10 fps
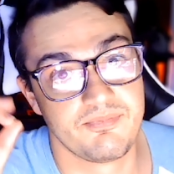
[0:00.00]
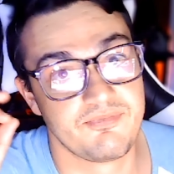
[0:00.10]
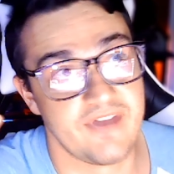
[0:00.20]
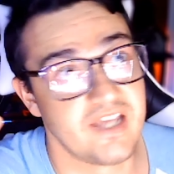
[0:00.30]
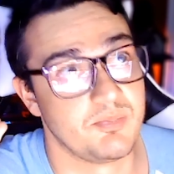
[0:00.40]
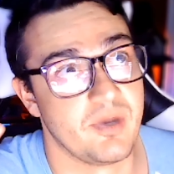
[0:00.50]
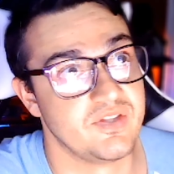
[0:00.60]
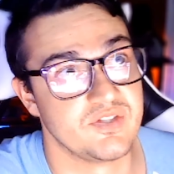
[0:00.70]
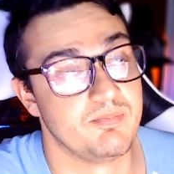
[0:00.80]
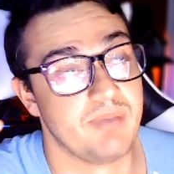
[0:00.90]
face
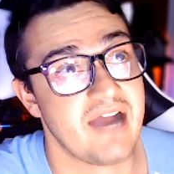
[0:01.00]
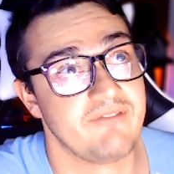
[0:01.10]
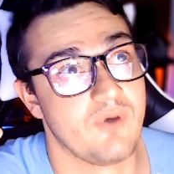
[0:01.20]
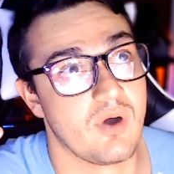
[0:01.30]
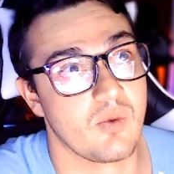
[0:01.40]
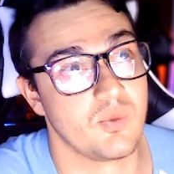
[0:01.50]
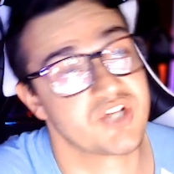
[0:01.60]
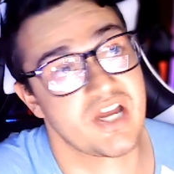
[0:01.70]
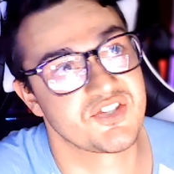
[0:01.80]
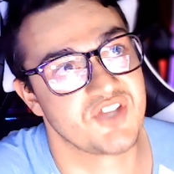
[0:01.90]
buttons by far, which
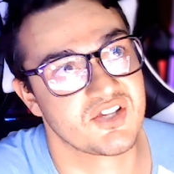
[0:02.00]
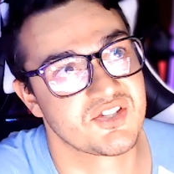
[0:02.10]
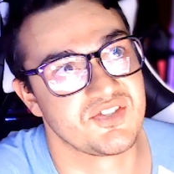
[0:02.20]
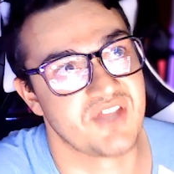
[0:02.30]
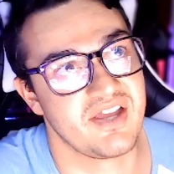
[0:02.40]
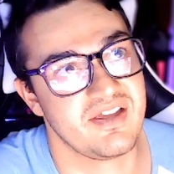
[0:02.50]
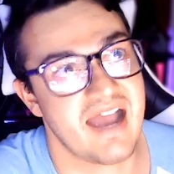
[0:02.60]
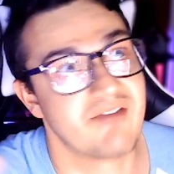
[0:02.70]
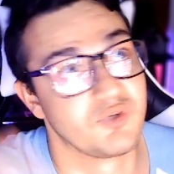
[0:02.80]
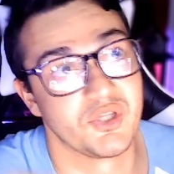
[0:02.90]
kind of sucks because they
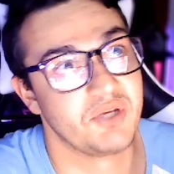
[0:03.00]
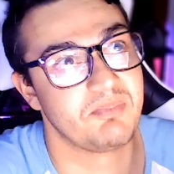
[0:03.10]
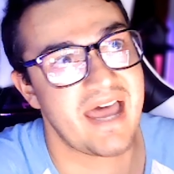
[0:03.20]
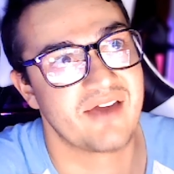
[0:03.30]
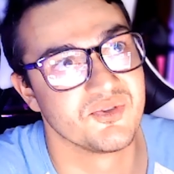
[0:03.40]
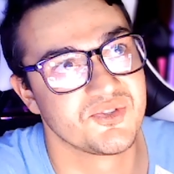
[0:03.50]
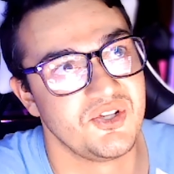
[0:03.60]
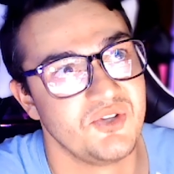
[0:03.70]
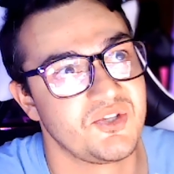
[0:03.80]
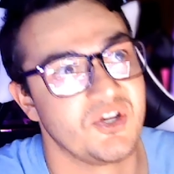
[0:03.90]
have really good paddles
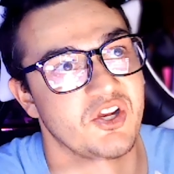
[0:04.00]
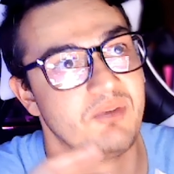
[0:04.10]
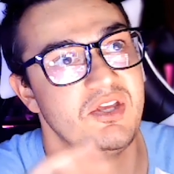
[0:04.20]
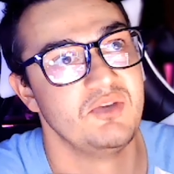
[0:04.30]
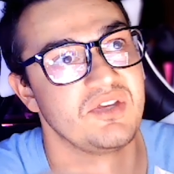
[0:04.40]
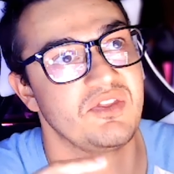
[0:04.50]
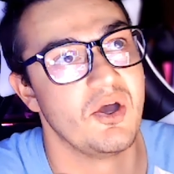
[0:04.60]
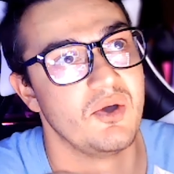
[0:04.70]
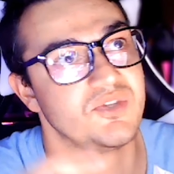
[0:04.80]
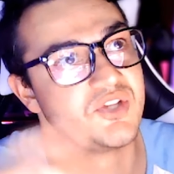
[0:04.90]
too, so you're going to be using
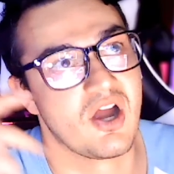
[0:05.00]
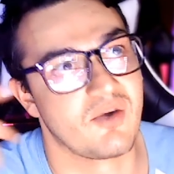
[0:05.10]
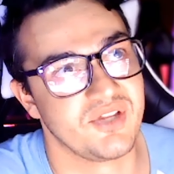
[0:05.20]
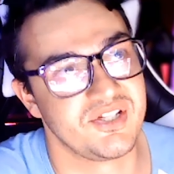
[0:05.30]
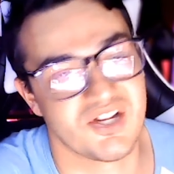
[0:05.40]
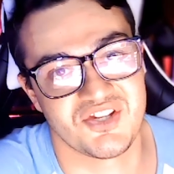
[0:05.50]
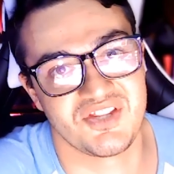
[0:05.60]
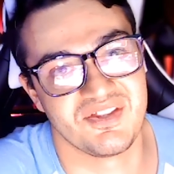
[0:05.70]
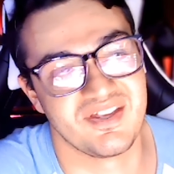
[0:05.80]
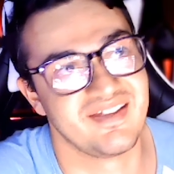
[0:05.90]
those and not really
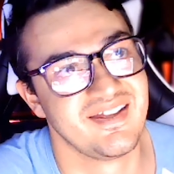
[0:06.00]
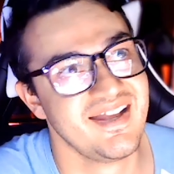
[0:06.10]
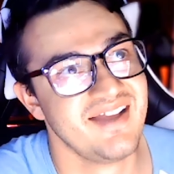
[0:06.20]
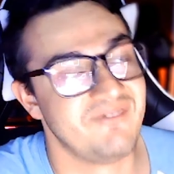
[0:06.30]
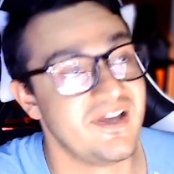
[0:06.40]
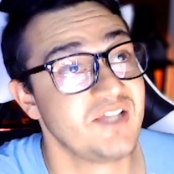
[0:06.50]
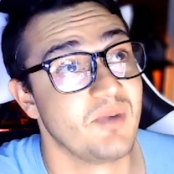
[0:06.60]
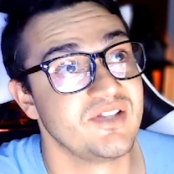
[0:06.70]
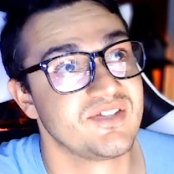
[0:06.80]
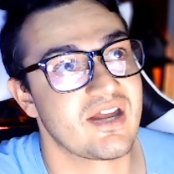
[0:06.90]
touching the face
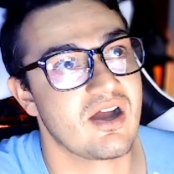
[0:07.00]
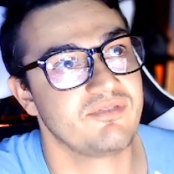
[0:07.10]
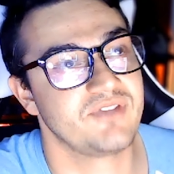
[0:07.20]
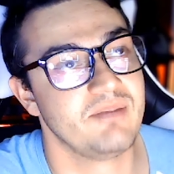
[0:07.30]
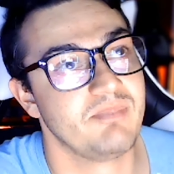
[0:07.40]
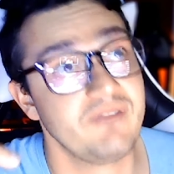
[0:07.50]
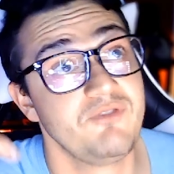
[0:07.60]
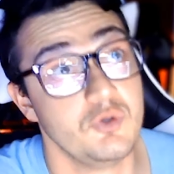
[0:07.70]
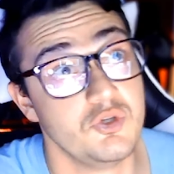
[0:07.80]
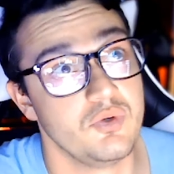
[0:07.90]
buttons that often. But
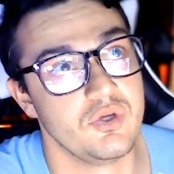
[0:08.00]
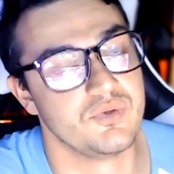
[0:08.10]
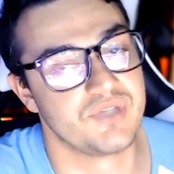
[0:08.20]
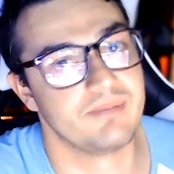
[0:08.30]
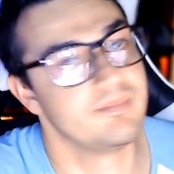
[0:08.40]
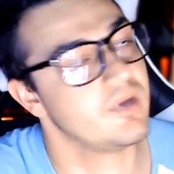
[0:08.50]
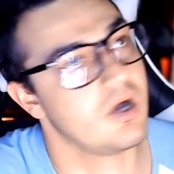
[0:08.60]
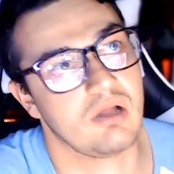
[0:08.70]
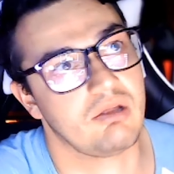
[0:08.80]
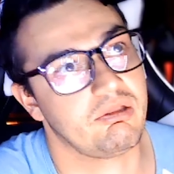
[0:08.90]
if you do use them,
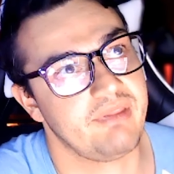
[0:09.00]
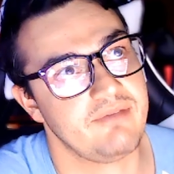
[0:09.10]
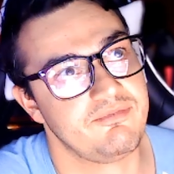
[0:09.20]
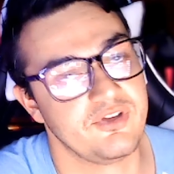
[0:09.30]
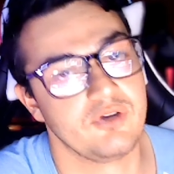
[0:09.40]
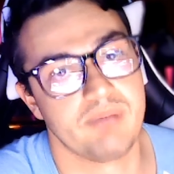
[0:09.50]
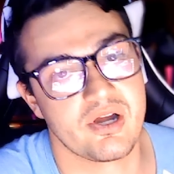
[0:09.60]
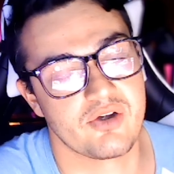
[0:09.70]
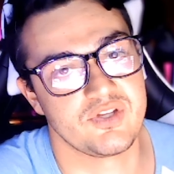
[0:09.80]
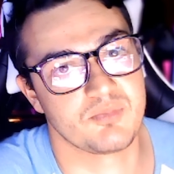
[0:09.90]
oh, they feel
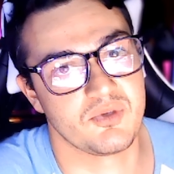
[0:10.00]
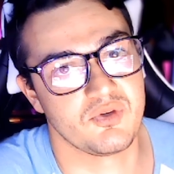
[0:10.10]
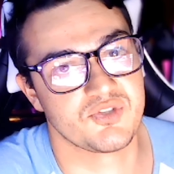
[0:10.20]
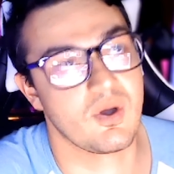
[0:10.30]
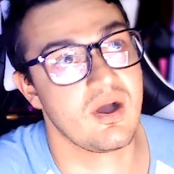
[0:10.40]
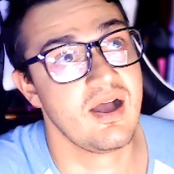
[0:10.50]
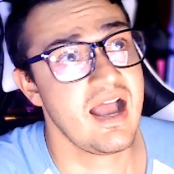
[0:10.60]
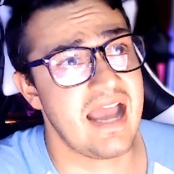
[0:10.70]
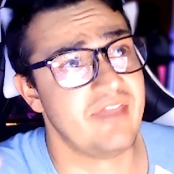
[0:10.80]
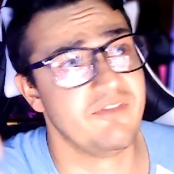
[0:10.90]
buttery smooth. So,
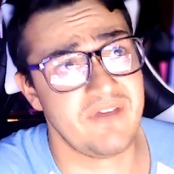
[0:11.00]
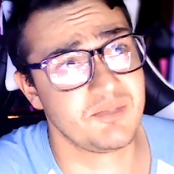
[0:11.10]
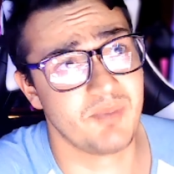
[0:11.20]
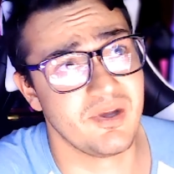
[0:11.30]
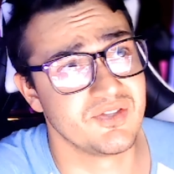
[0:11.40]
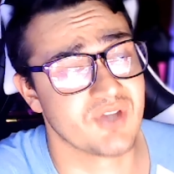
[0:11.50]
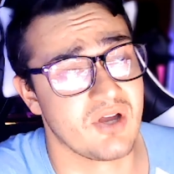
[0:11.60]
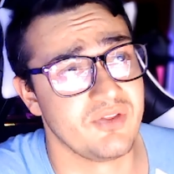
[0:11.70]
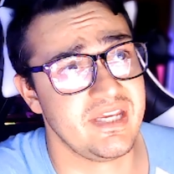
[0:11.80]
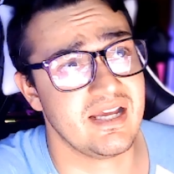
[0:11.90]
and the face buttons
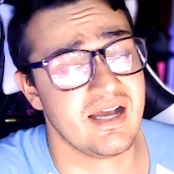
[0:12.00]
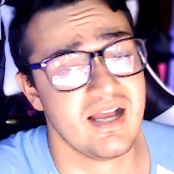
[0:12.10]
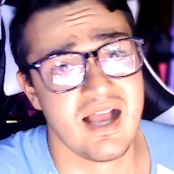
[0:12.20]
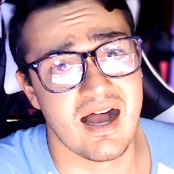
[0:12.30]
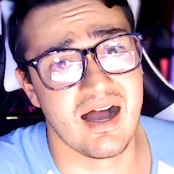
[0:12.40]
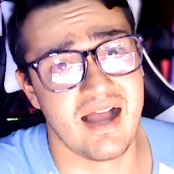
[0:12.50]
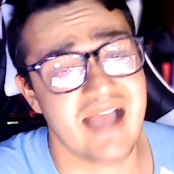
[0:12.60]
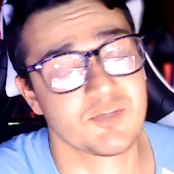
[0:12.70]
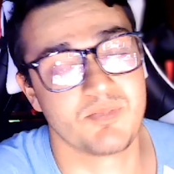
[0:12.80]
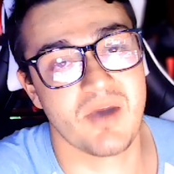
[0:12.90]
on the
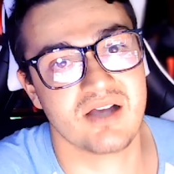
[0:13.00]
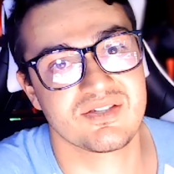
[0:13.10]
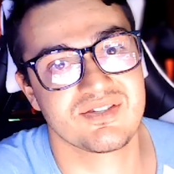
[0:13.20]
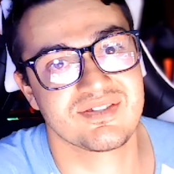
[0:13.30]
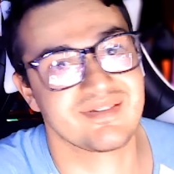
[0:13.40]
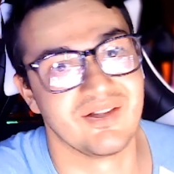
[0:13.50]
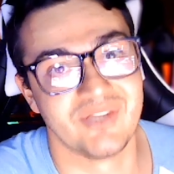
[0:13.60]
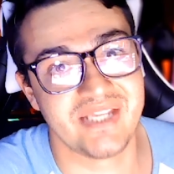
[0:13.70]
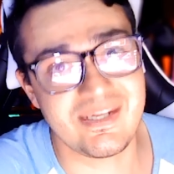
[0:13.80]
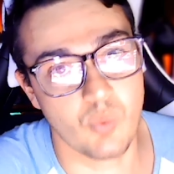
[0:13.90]
Xbox
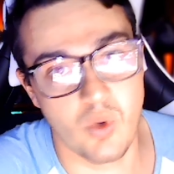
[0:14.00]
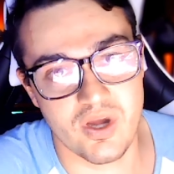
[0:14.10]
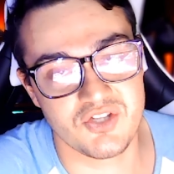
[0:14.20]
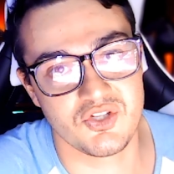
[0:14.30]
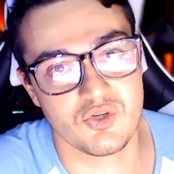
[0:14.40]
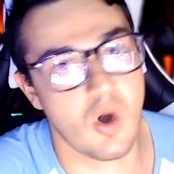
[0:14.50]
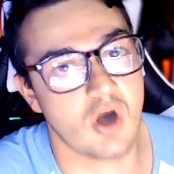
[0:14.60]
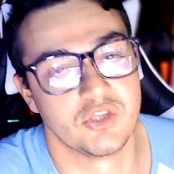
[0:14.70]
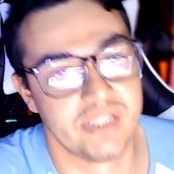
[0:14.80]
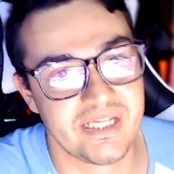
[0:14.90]
Elite 1 and 2
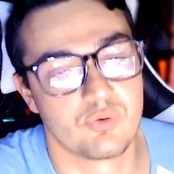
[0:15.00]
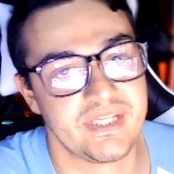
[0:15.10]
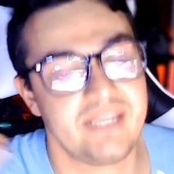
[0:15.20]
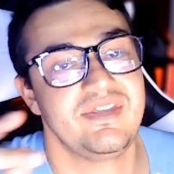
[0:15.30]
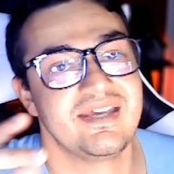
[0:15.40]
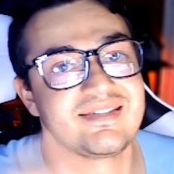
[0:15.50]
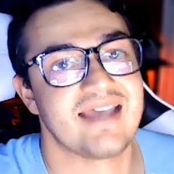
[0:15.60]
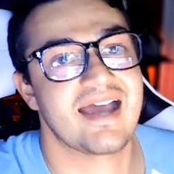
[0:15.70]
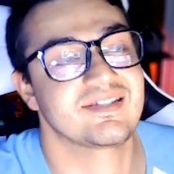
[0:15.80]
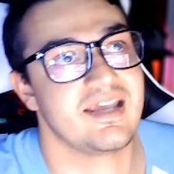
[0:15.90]
are literally the
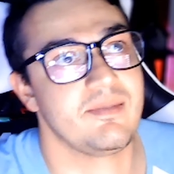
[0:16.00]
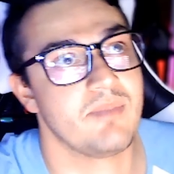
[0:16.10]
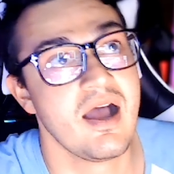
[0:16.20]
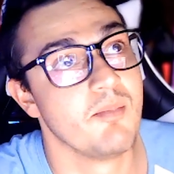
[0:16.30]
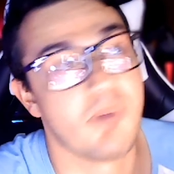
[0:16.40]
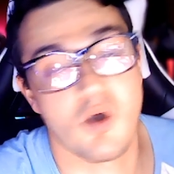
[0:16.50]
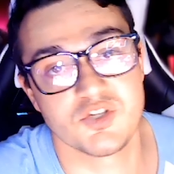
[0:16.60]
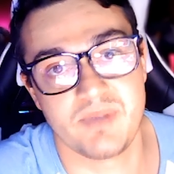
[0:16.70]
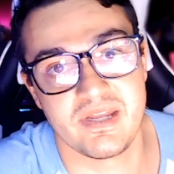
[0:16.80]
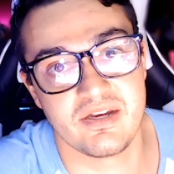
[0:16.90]
exact same
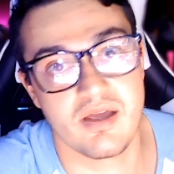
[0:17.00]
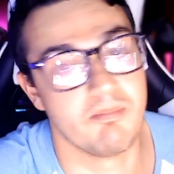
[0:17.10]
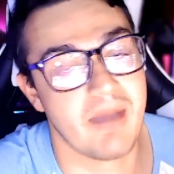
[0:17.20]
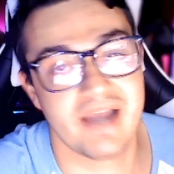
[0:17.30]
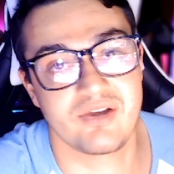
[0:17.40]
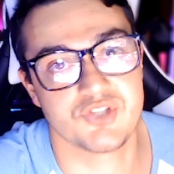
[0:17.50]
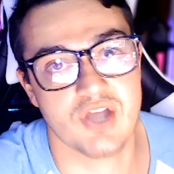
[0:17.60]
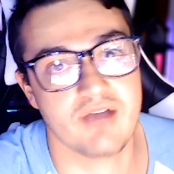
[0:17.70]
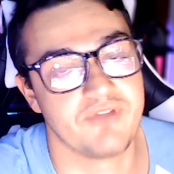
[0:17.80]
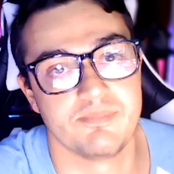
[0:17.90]
parts bin Microsoft